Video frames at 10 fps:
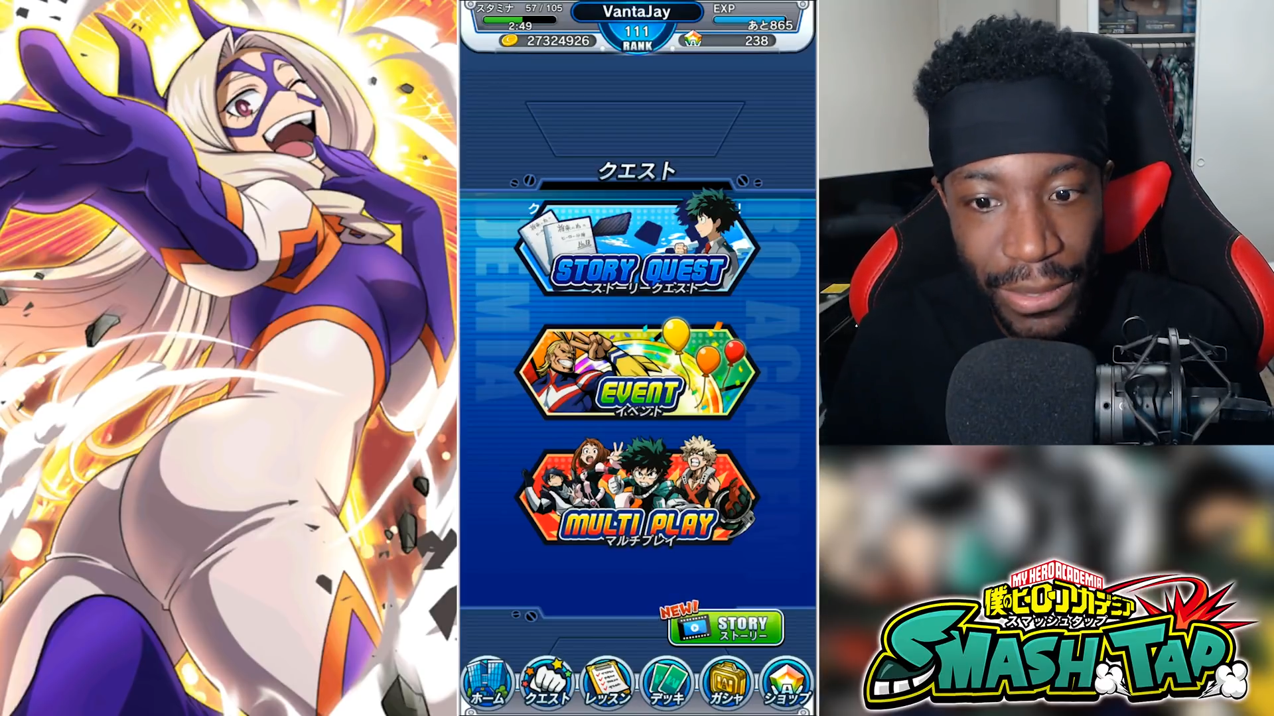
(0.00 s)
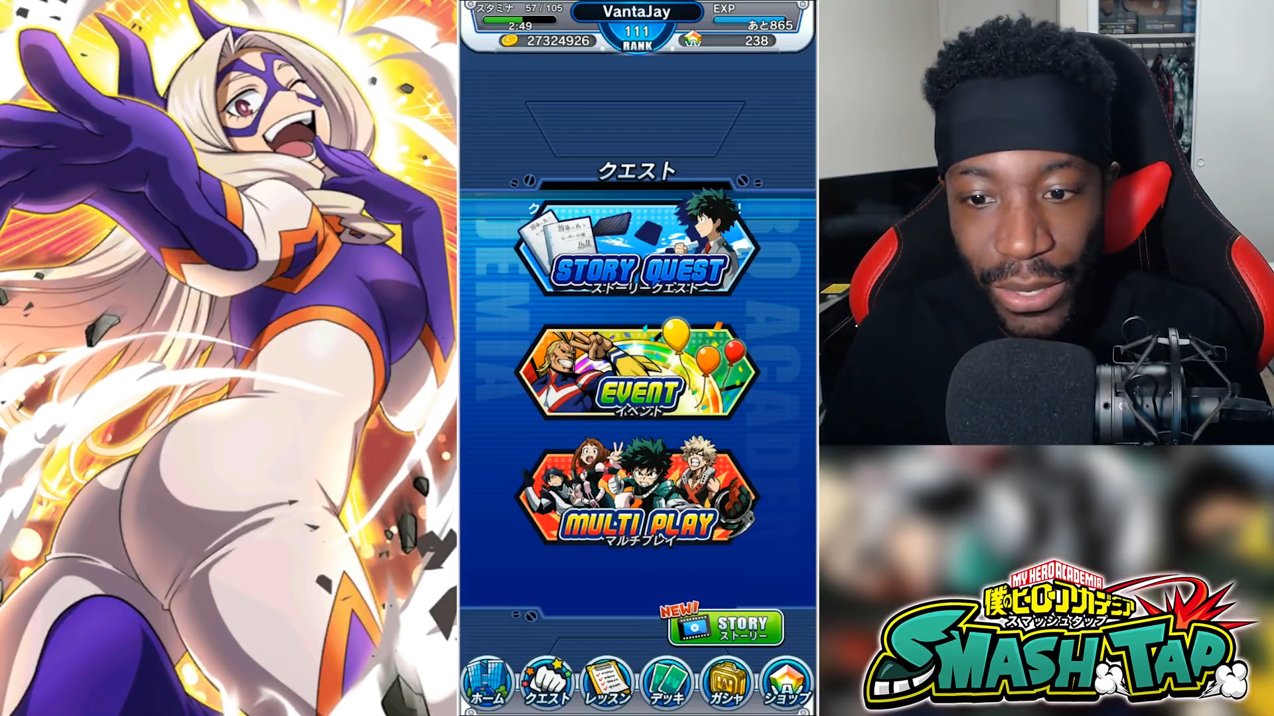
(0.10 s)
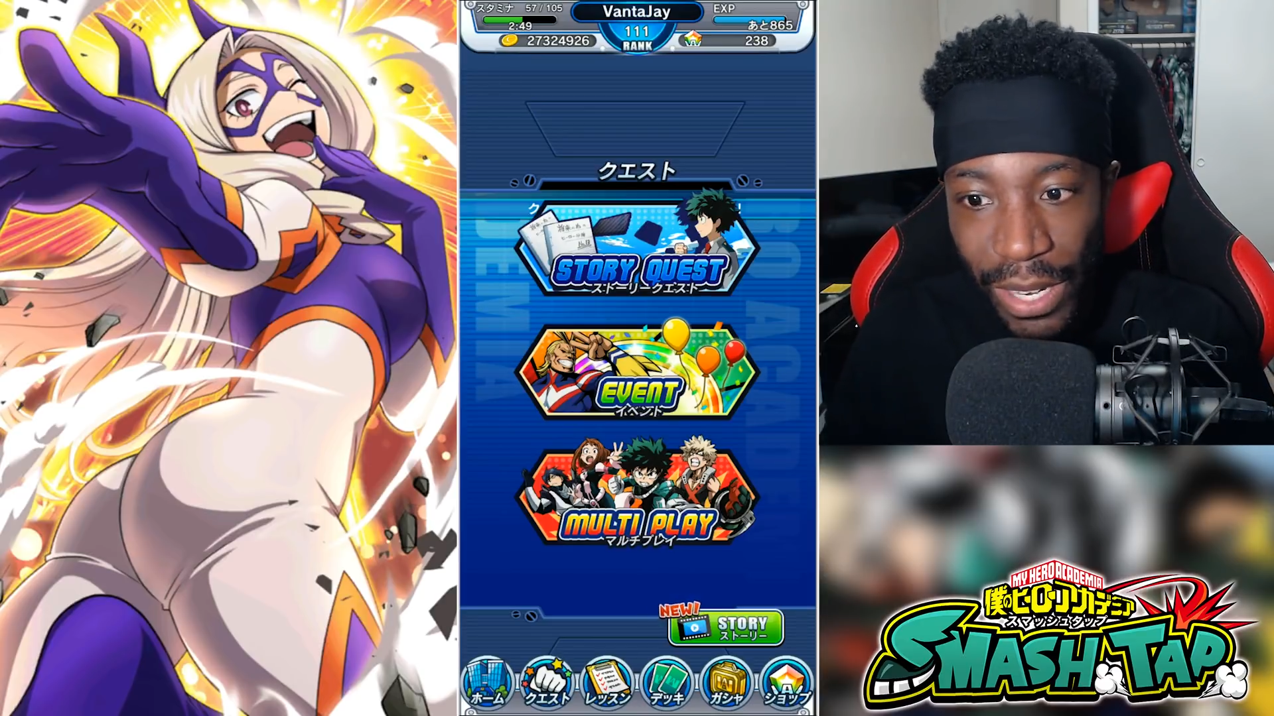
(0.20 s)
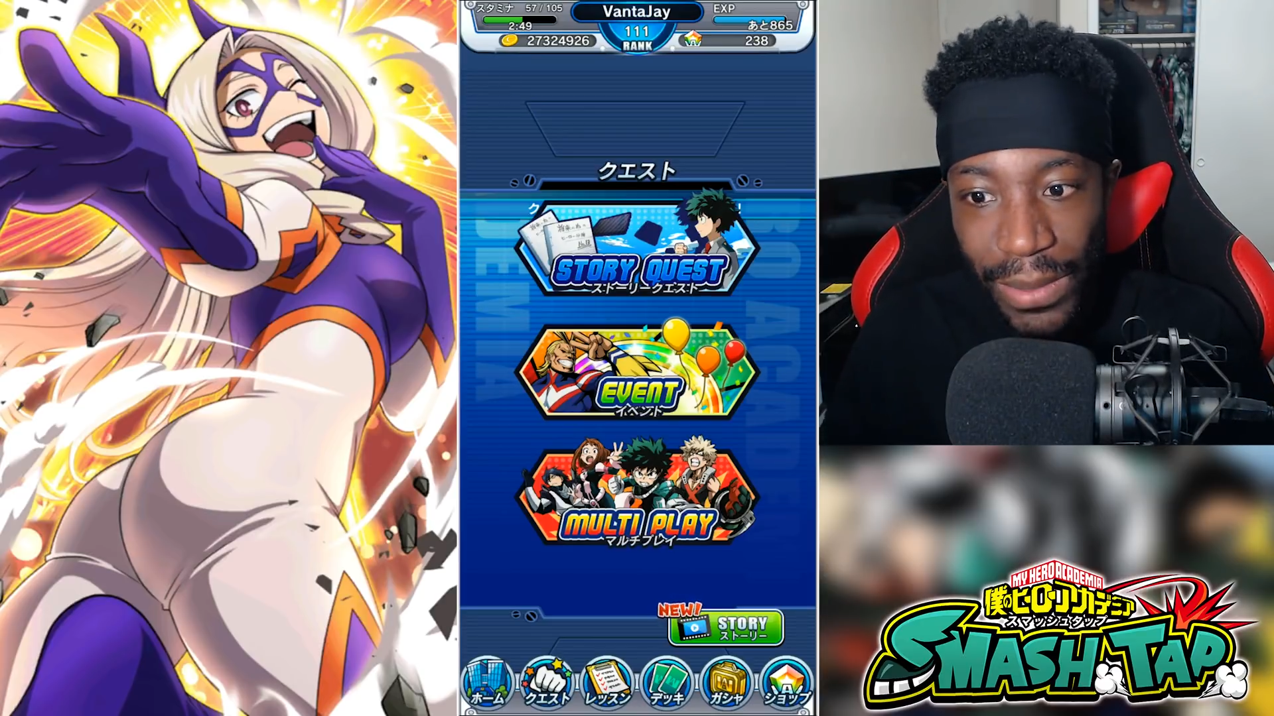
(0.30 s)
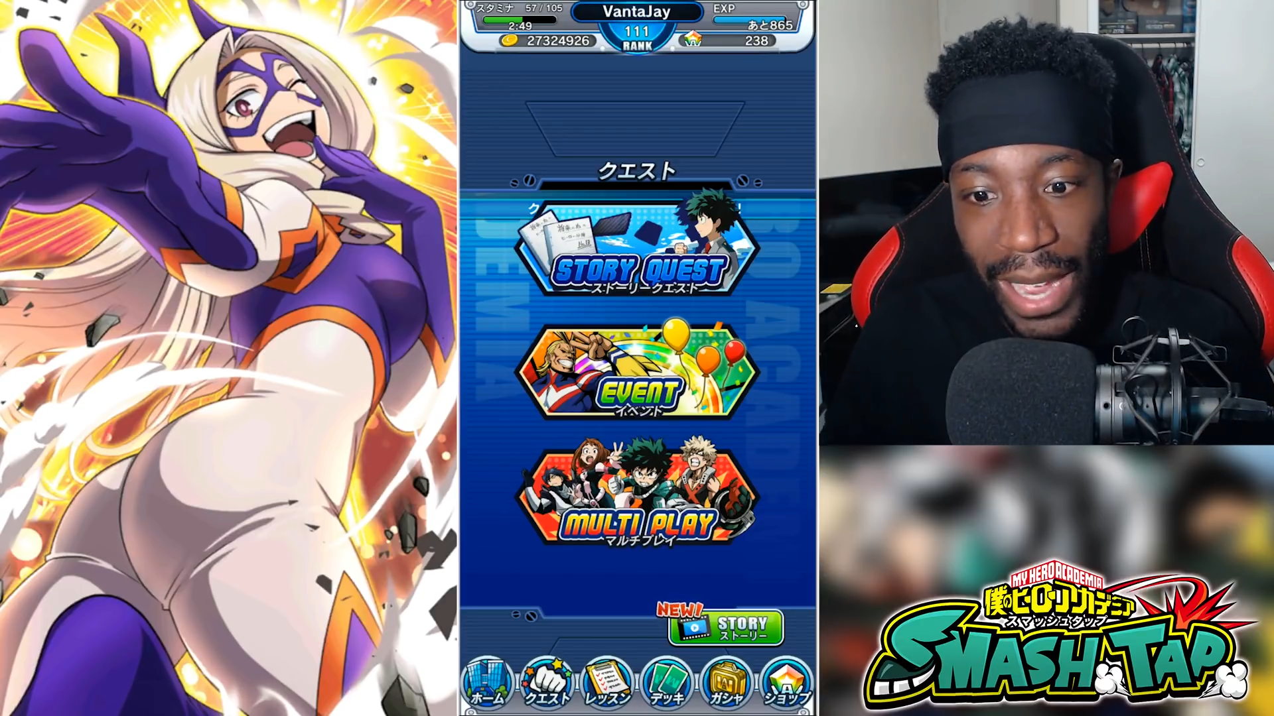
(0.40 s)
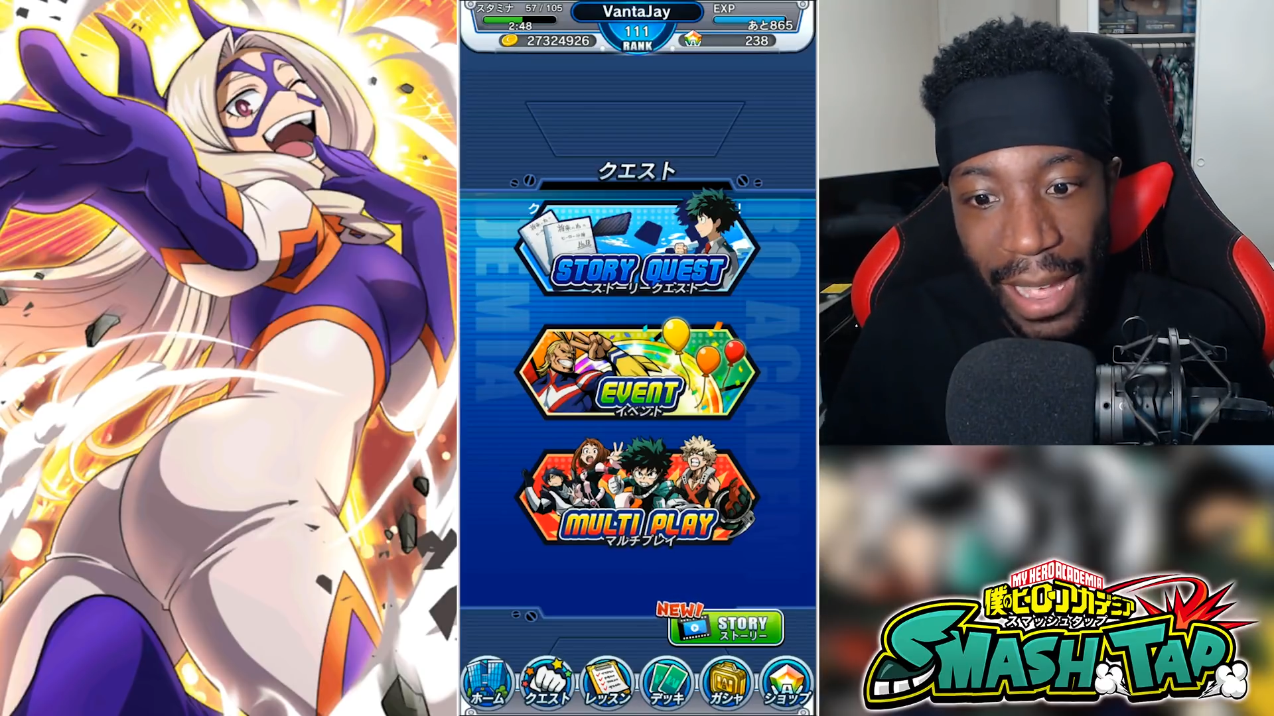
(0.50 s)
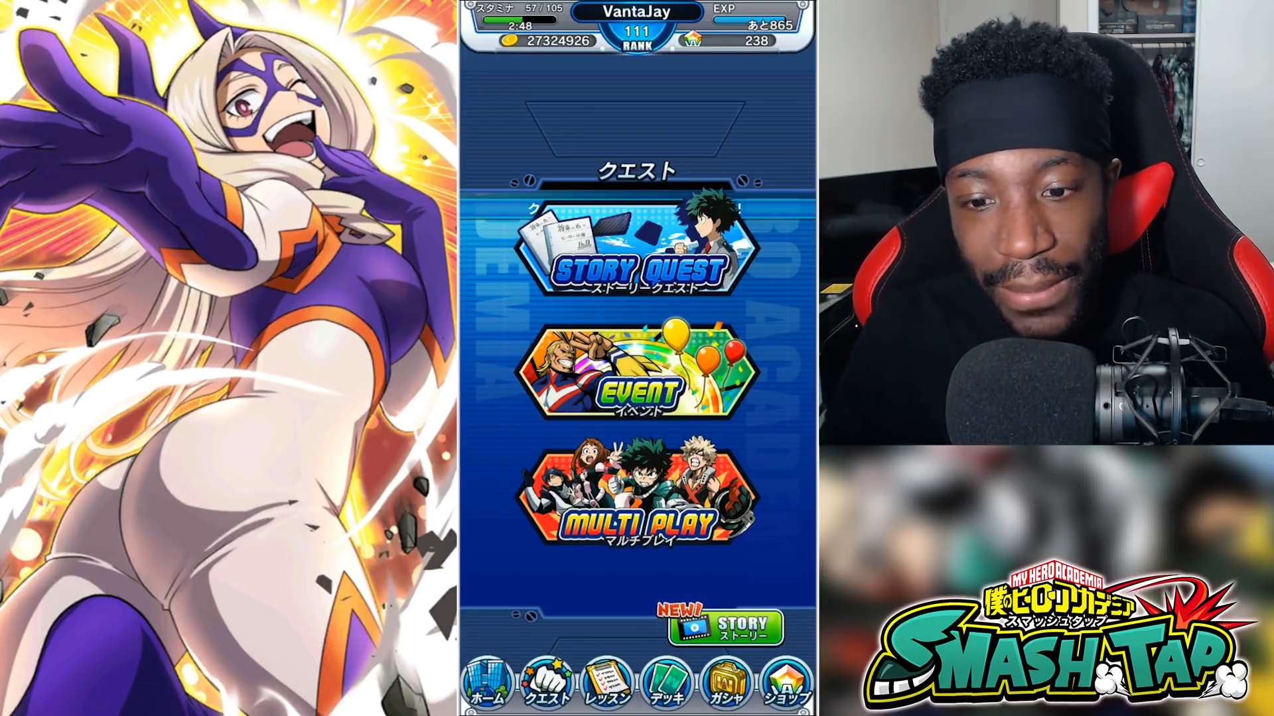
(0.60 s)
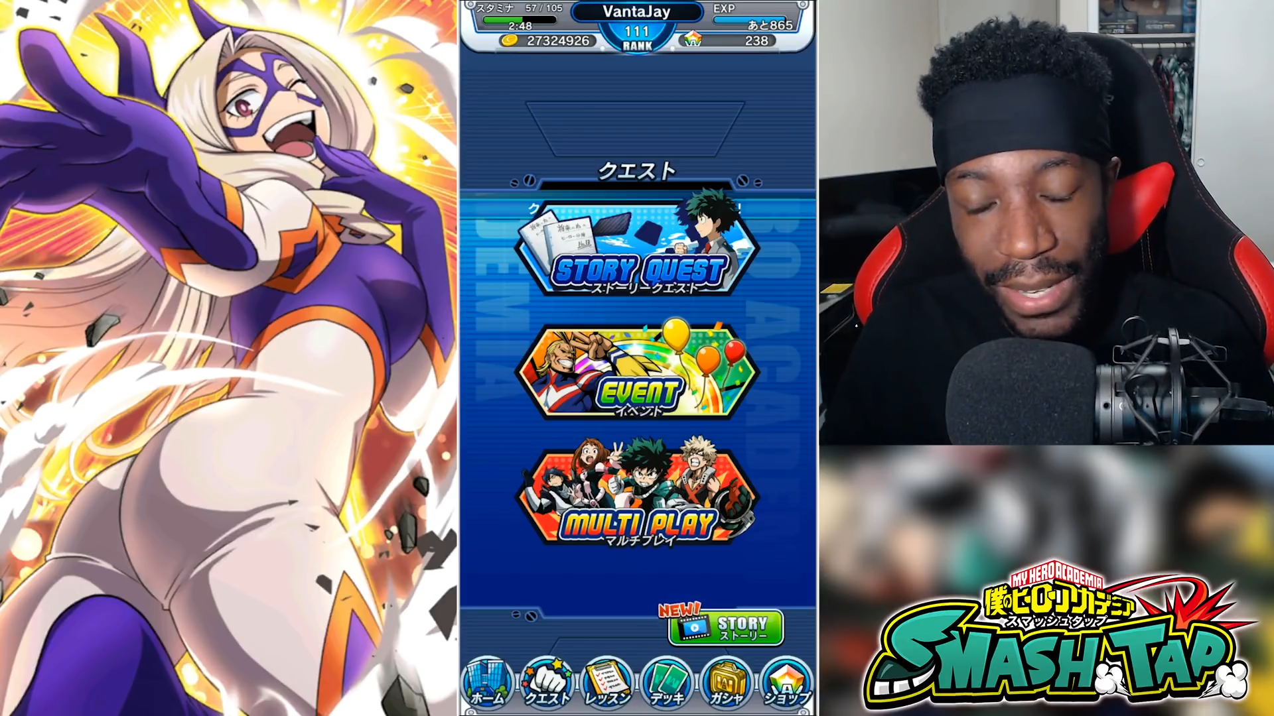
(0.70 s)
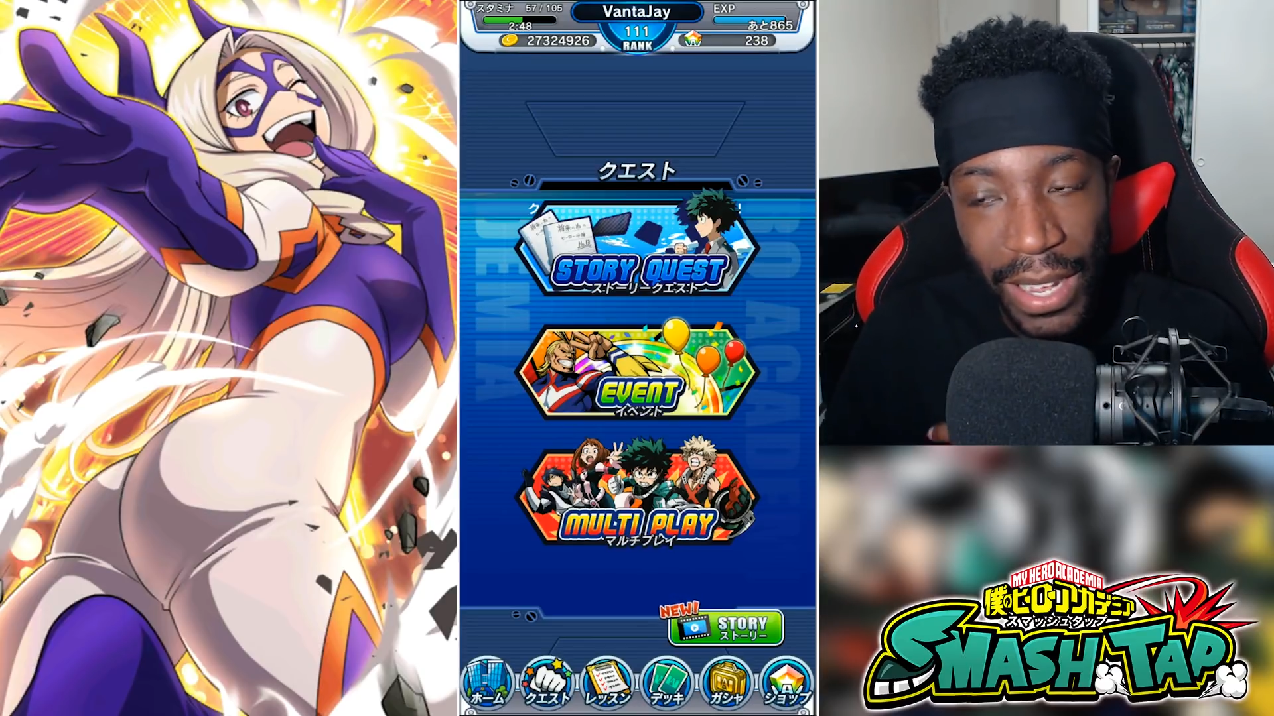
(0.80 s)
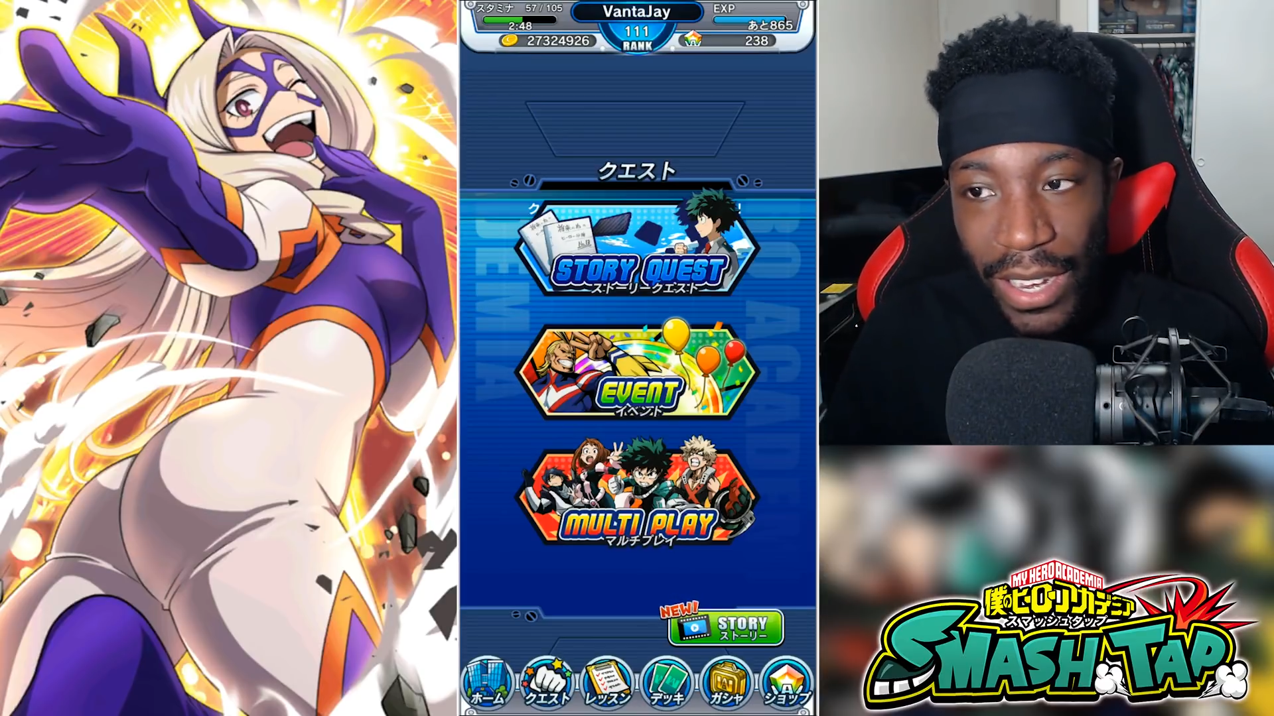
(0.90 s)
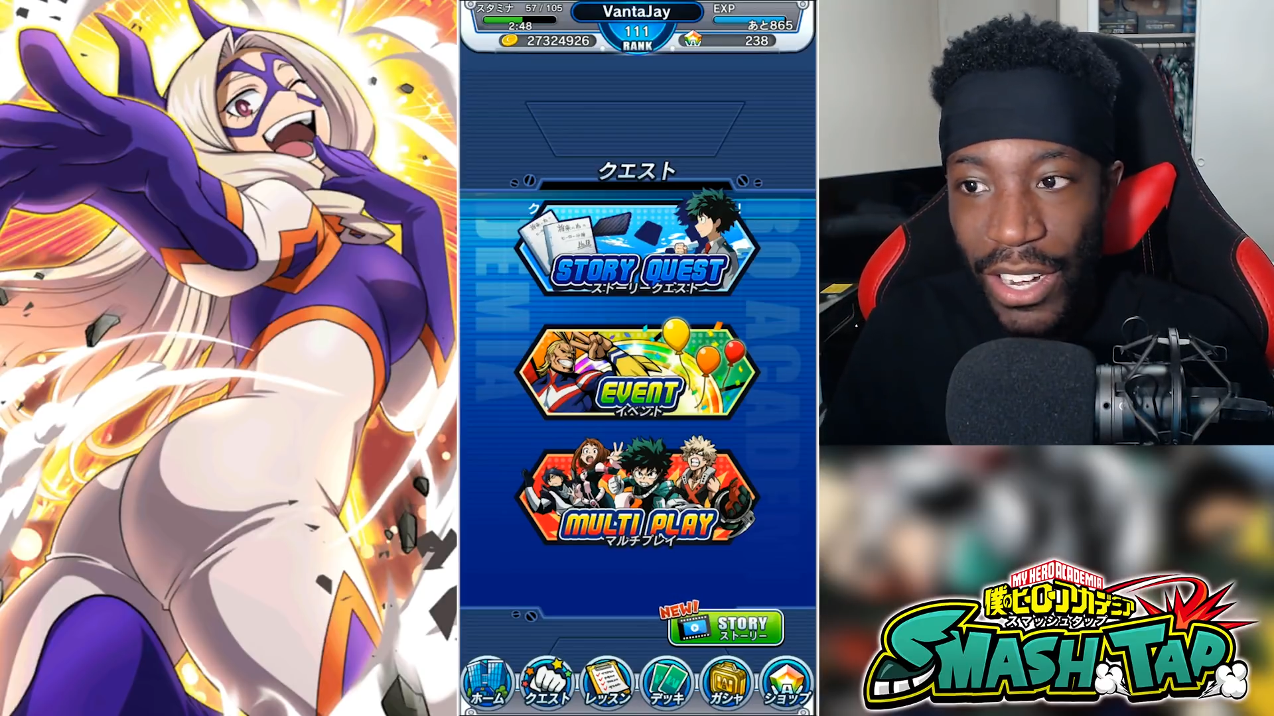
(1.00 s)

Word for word: So sometimes,